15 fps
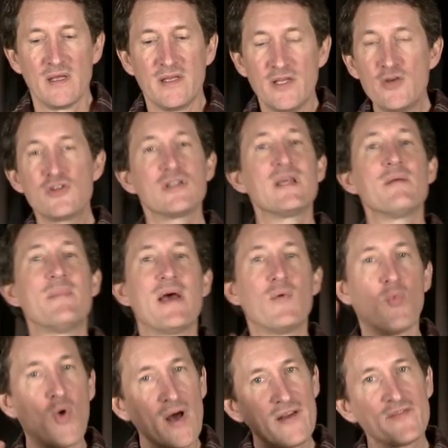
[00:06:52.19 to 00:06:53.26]
Usually it
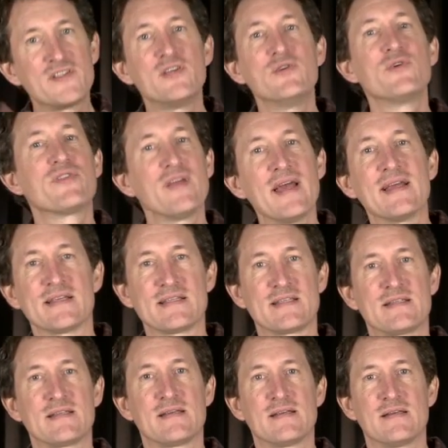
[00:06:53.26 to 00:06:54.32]
meant one of two
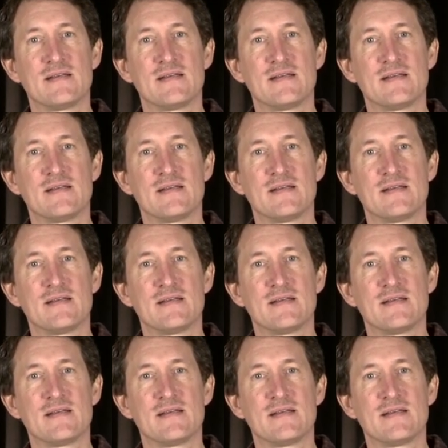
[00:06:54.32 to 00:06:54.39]
things.